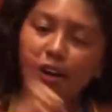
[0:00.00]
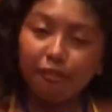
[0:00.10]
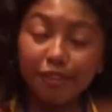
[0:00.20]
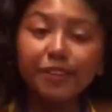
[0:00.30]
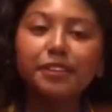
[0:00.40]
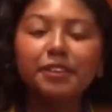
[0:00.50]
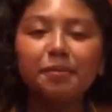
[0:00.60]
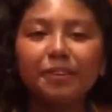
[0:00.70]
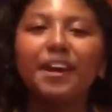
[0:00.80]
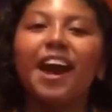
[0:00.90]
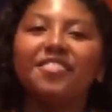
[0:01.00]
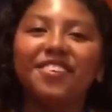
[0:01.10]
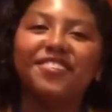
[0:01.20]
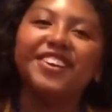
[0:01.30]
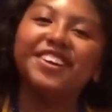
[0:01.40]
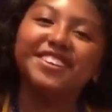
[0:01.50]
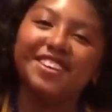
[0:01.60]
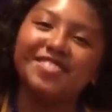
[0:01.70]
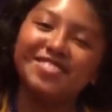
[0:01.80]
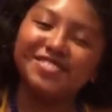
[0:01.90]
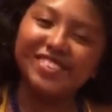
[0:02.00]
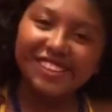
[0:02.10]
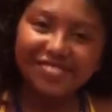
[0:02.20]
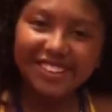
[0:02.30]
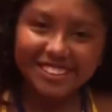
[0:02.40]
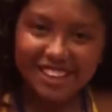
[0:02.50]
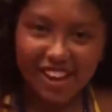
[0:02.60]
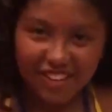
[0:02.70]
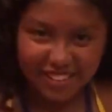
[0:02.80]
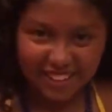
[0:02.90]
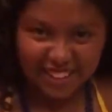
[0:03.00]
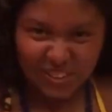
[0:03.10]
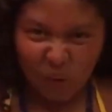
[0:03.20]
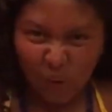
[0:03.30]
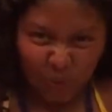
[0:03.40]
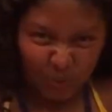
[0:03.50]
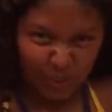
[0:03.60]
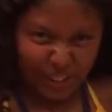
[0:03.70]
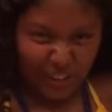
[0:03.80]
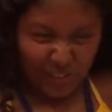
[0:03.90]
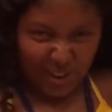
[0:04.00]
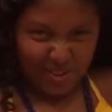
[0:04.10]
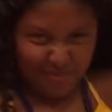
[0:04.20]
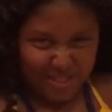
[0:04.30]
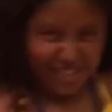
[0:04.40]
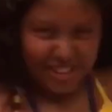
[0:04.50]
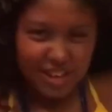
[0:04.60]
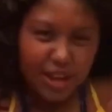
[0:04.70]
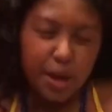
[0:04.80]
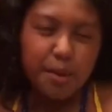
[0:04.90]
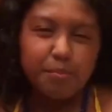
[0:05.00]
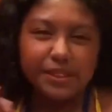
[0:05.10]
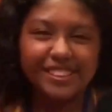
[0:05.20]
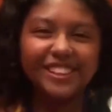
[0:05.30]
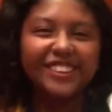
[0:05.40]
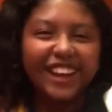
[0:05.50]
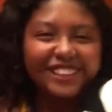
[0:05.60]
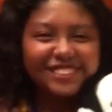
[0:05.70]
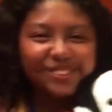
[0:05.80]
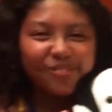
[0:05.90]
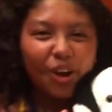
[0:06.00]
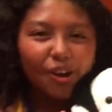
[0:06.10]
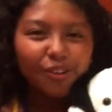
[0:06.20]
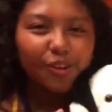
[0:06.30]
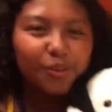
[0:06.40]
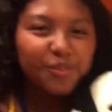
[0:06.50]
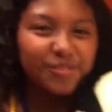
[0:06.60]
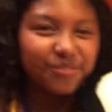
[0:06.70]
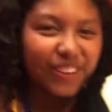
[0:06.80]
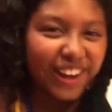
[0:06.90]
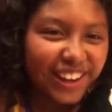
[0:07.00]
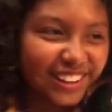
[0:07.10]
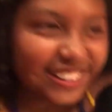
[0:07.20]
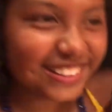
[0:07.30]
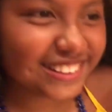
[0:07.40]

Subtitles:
I fell asleep in half of it because I was really, really tired, like an old grandma. See you guys tomorrow. Bye.